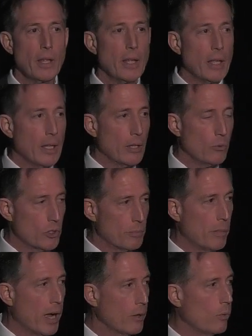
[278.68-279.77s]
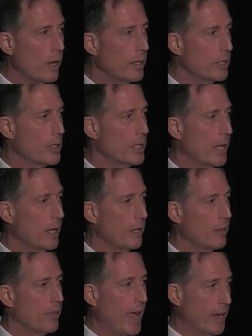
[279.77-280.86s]
It was my way to say
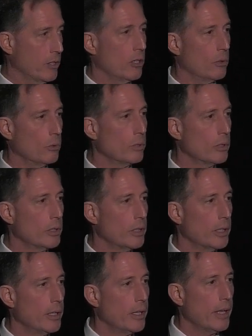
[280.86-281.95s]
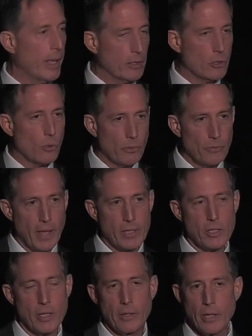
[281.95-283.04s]
thank you and to
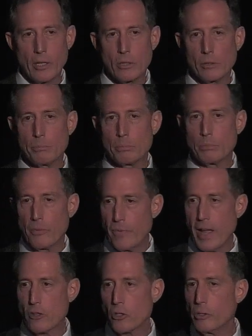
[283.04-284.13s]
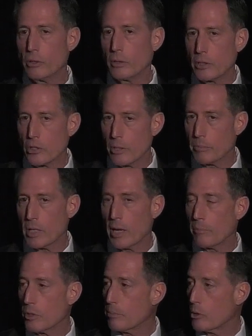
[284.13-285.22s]
invest in their professional and
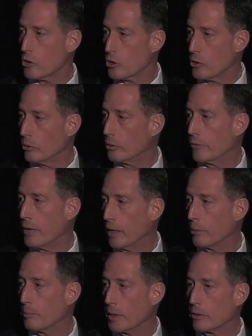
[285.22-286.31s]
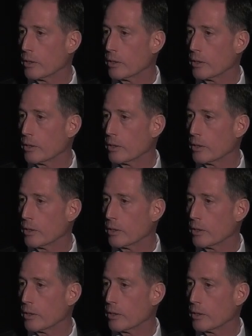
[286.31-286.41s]
sometimes personal development.